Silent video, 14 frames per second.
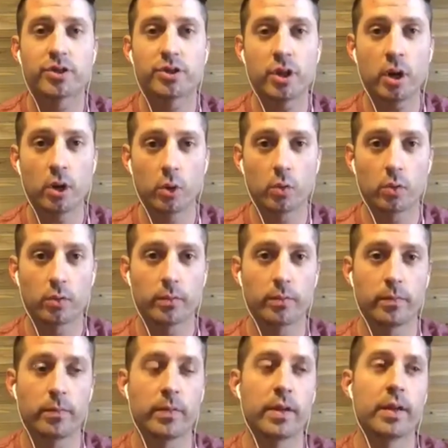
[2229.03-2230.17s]
So,
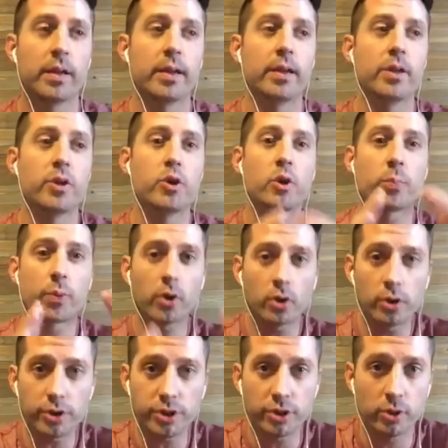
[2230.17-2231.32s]
your
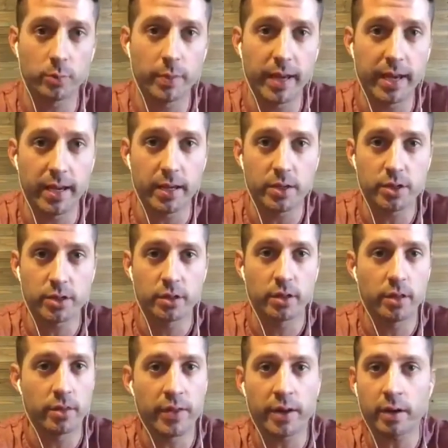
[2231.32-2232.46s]
personal page,
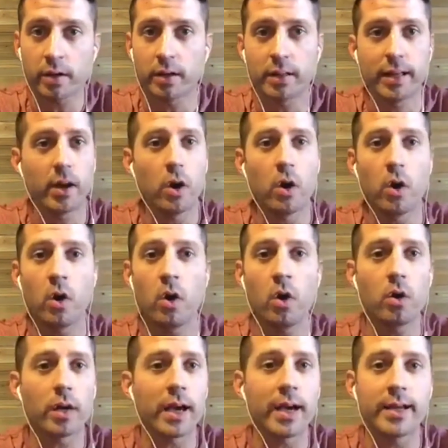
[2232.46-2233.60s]
they're going to let
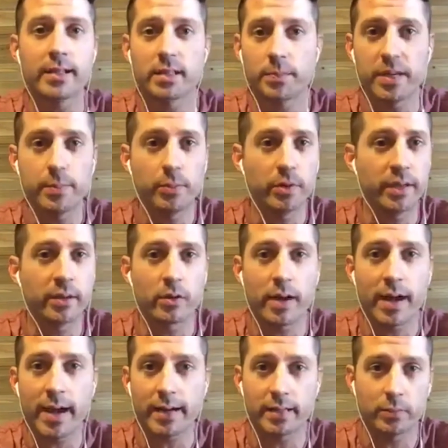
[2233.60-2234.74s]
all kinds of people
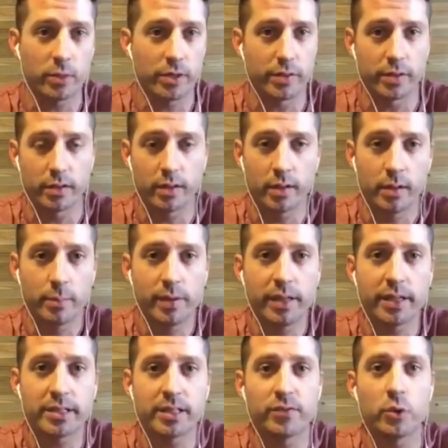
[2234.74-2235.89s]
interact with it.
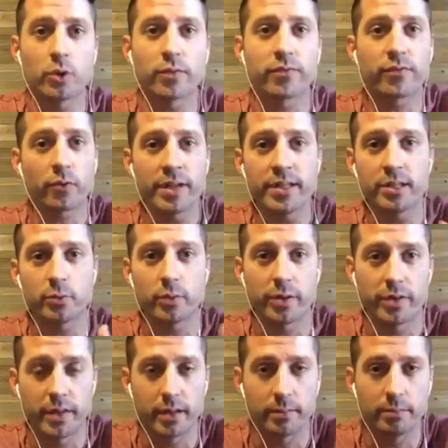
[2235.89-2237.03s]
Because if you're friends
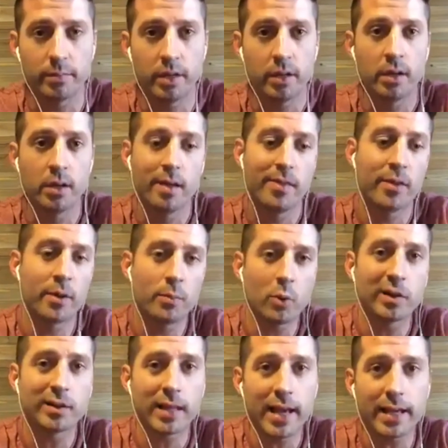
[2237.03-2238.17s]
with them, they're
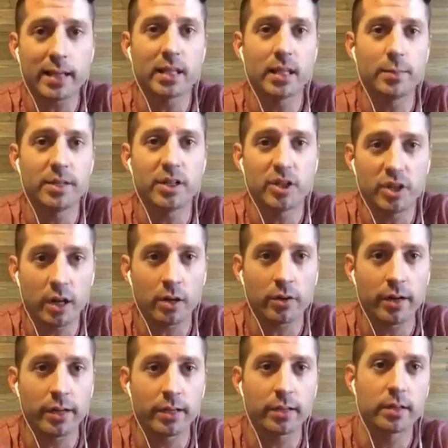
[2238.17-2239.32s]
more likely to be
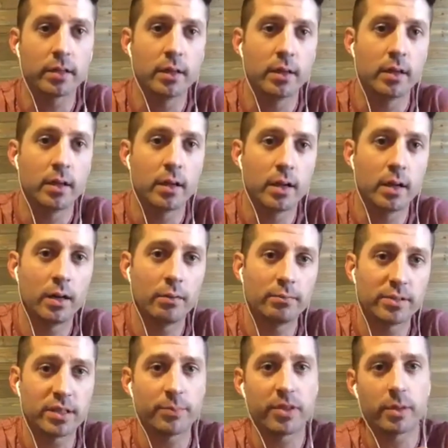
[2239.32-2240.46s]
sharing
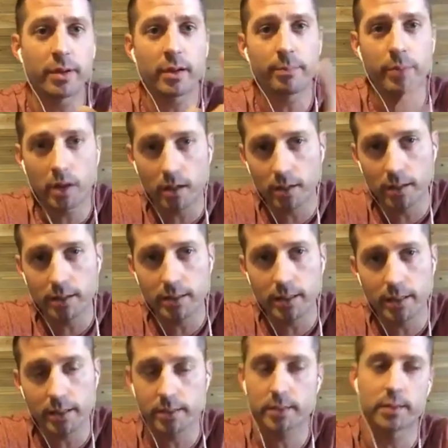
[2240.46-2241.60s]
something about
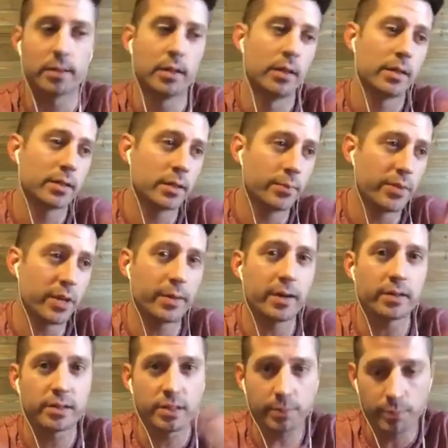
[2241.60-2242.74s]
politics, something
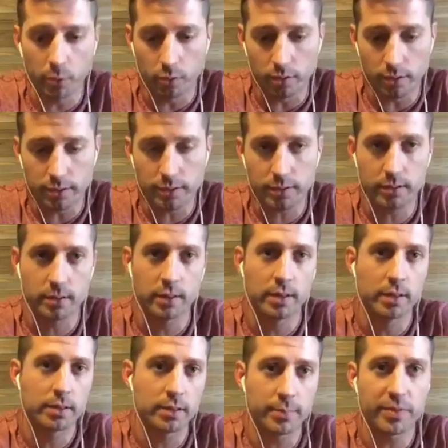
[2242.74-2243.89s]
about sports,
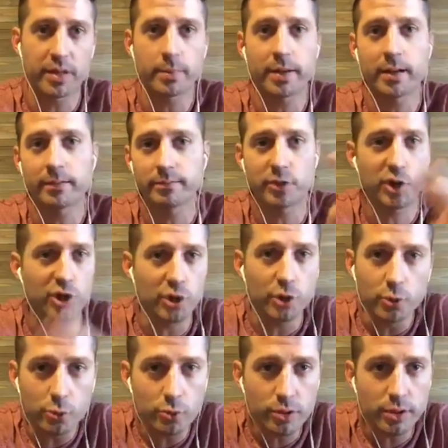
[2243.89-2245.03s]
something about
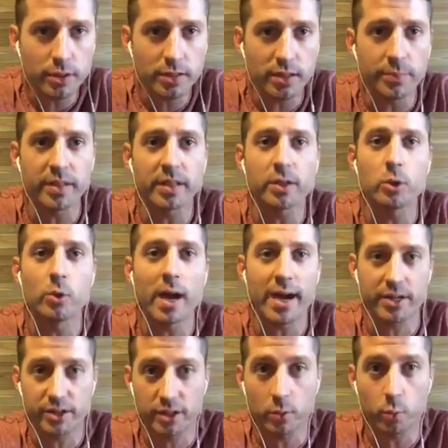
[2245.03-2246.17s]
shoes, something that you
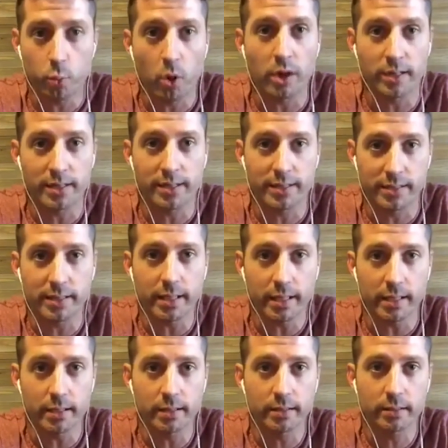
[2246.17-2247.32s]
actually want to see.
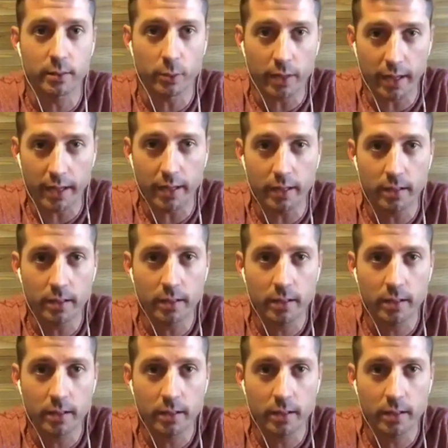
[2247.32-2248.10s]
Okay?